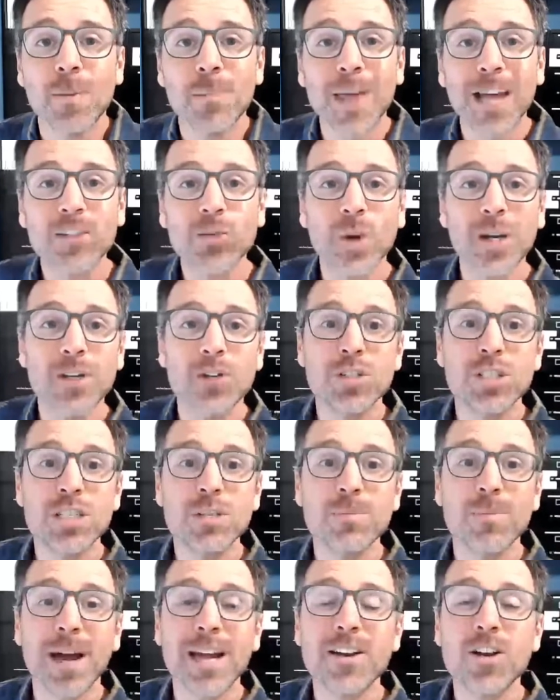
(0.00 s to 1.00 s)
That's why you see
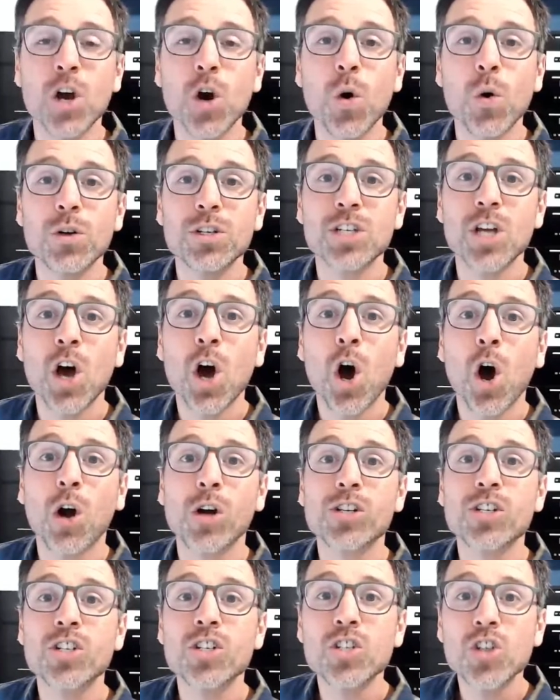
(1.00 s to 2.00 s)
my notes are
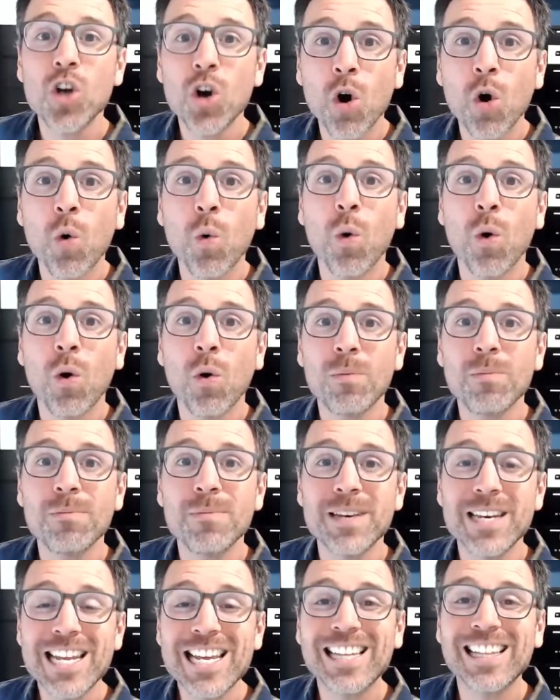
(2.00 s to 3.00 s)
so
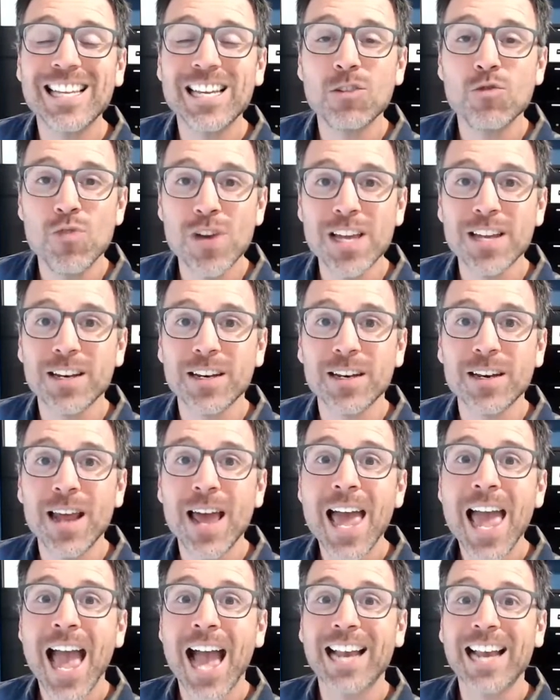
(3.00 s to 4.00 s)
neatly written
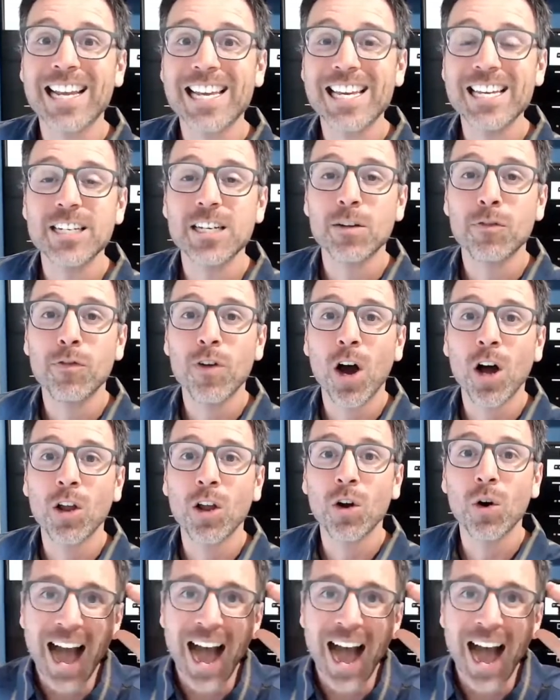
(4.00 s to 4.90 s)
and easy to follow.